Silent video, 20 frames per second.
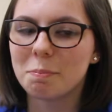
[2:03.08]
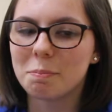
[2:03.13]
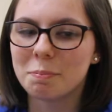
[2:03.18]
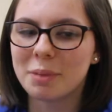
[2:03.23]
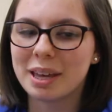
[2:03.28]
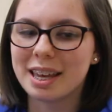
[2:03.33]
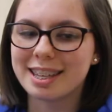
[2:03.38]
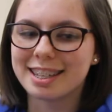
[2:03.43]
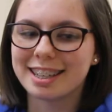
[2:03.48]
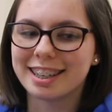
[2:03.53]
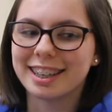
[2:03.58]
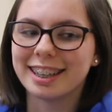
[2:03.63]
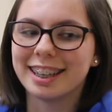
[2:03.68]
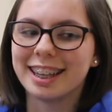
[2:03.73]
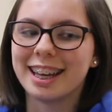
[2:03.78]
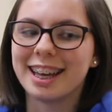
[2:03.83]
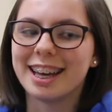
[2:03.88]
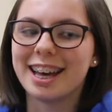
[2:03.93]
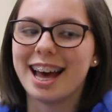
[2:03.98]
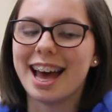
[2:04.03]

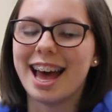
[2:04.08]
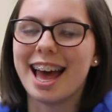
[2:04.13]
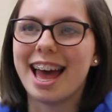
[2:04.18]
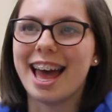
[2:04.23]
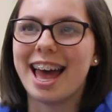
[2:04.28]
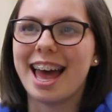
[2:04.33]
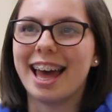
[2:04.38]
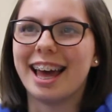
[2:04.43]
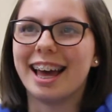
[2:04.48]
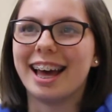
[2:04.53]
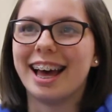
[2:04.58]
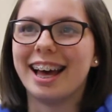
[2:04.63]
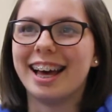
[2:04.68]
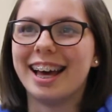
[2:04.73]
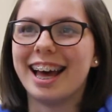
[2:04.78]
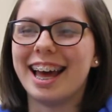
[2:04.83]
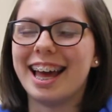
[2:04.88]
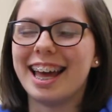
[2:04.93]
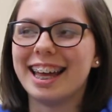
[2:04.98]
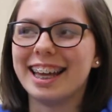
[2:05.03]
Basically
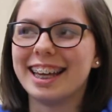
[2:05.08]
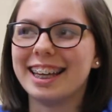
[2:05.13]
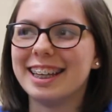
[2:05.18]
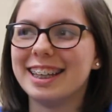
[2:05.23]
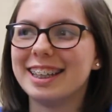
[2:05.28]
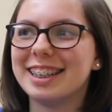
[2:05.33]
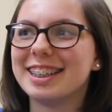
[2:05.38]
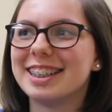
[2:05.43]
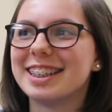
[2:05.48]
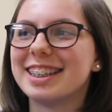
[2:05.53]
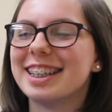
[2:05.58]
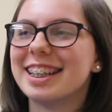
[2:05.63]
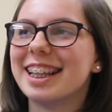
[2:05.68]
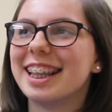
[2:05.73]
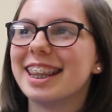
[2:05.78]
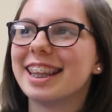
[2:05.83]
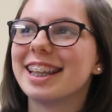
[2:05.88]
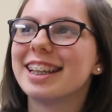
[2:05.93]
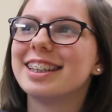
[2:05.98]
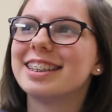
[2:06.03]
a
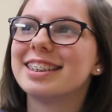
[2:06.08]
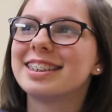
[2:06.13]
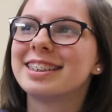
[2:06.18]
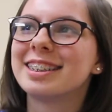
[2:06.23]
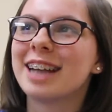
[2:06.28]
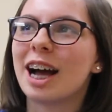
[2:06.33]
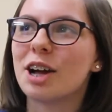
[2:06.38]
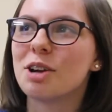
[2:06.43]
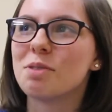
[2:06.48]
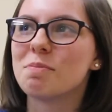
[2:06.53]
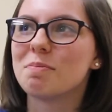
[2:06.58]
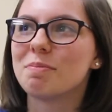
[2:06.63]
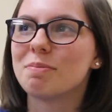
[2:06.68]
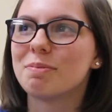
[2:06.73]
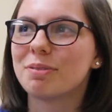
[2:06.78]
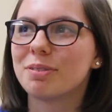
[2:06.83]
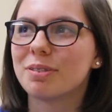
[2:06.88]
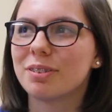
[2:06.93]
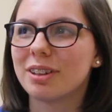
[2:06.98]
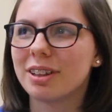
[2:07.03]
giant,
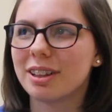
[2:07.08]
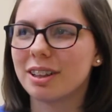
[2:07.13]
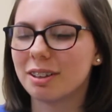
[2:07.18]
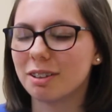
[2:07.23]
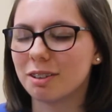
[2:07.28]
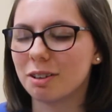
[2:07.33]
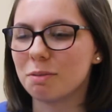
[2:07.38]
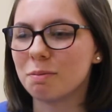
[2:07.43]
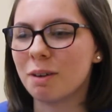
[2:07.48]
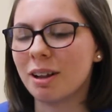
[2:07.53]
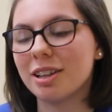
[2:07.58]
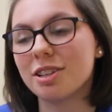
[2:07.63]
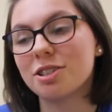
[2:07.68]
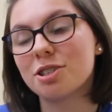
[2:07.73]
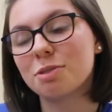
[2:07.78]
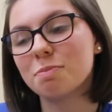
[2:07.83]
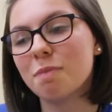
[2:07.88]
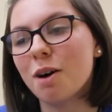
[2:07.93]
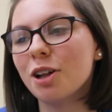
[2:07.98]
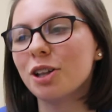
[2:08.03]
well, it's
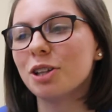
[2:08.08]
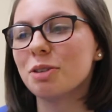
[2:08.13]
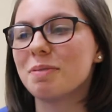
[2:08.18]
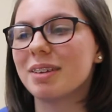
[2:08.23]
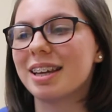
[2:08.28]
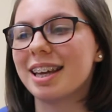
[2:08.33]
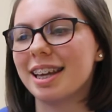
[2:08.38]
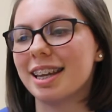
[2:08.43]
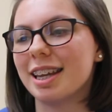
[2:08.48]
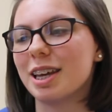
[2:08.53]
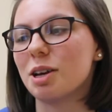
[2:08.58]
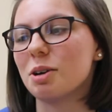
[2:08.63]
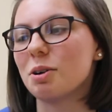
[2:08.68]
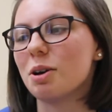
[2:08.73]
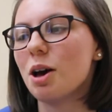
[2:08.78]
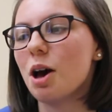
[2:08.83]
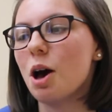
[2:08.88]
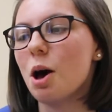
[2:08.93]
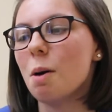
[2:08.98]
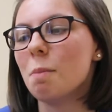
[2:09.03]
small at the
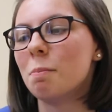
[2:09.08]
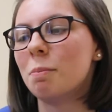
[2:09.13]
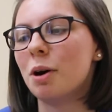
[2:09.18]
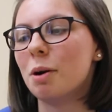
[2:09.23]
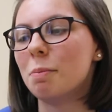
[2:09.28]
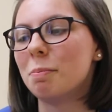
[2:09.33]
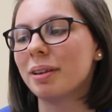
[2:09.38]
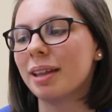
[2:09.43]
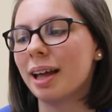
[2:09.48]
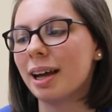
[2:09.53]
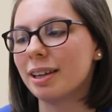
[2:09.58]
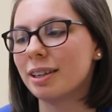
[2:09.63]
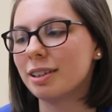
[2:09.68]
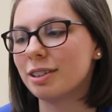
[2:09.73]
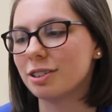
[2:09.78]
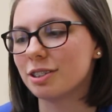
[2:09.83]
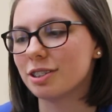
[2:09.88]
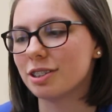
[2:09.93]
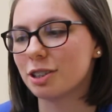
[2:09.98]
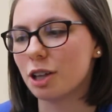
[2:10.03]
beginning, but a
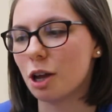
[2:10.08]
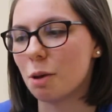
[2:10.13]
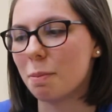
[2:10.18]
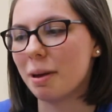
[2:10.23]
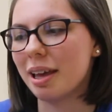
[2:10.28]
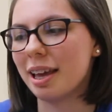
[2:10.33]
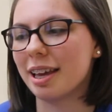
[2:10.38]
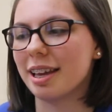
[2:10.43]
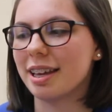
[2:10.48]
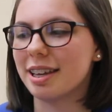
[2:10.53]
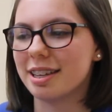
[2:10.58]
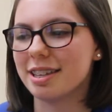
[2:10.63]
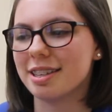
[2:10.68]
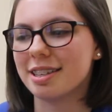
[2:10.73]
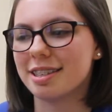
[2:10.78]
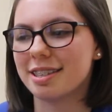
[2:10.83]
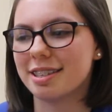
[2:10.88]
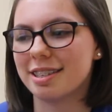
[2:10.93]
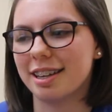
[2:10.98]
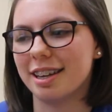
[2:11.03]
plant just
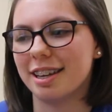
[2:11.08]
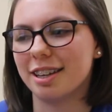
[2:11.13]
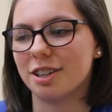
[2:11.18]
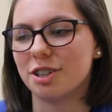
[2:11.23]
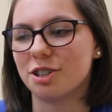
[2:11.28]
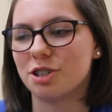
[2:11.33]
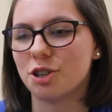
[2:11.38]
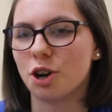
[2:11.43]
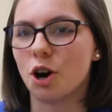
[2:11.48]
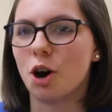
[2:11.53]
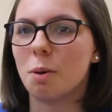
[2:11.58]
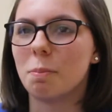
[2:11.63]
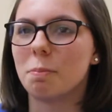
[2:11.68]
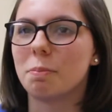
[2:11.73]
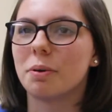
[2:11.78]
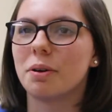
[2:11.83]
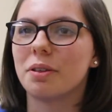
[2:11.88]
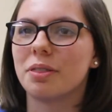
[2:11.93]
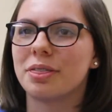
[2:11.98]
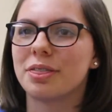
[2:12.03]
appears in a
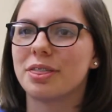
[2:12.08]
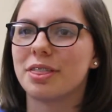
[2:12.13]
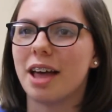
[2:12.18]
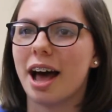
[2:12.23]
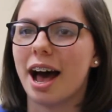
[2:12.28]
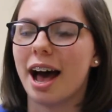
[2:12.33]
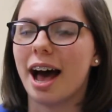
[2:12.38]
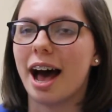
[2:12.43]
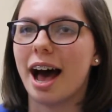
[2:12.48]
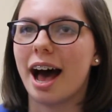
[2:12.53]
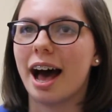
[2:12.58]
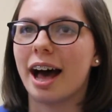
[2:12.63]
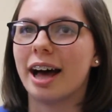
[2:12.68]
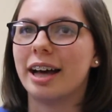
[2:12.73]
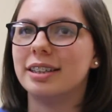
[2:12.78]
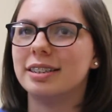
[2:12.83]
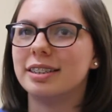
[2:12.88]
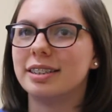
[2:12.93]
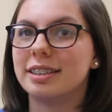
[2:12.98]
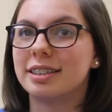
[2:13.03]
shop
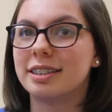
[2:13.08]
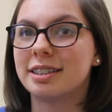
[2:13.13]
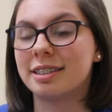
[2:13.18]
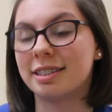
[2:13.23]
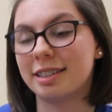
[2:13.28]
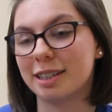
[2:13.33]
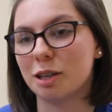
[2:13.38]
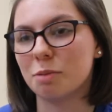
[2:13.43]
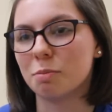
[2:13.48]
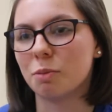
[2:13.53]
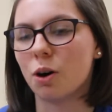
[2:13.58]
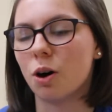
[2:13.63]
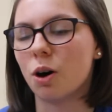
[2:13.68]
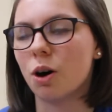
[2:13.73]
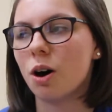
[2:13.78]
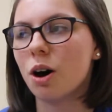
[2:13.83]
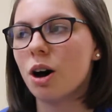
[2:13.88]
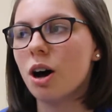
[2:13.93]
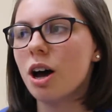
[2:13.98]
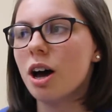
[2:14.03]
and
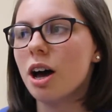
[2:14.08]
Seymour